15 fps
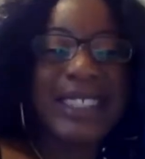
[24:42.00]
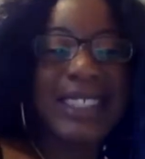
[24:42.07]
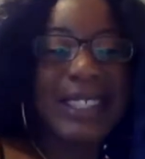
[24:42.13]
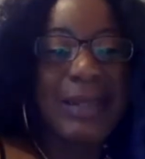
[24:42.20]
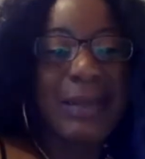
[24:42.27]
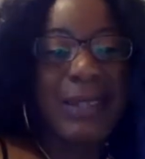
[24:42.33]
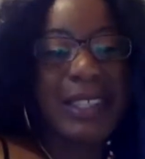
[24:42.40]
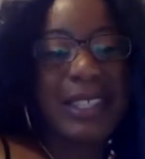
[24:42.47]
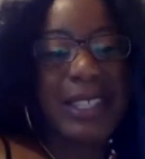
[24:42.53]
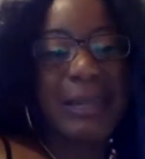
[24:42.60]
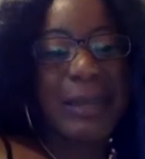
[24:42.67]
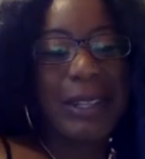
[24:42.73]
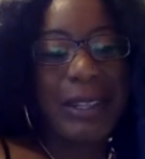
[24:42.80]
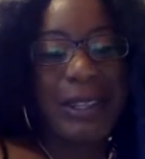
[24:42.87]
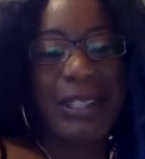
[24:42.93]
didn't want this to
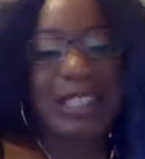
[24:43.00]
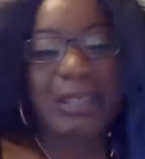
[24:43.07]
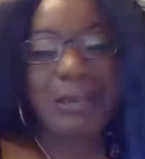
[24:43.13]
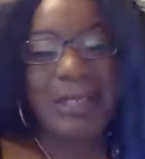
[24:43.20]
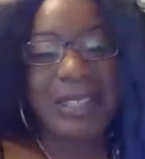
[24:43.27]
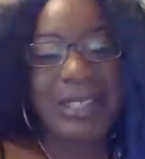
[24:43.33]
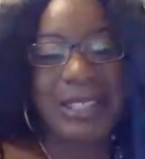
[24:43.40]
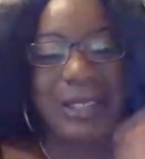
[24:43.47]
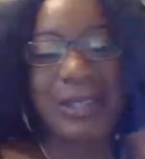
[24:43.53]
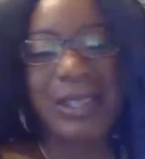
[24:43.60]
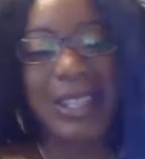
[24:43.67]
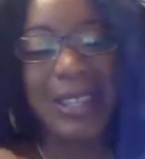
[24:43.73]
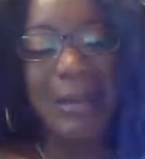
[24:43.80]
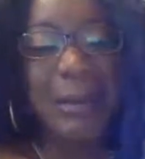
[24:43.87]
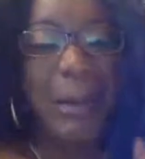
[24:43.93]
be long. I just wanted to show
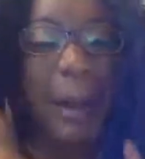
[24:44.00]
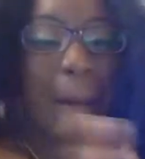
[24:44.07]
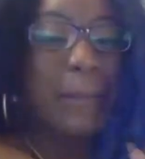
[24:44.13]
y'all some of my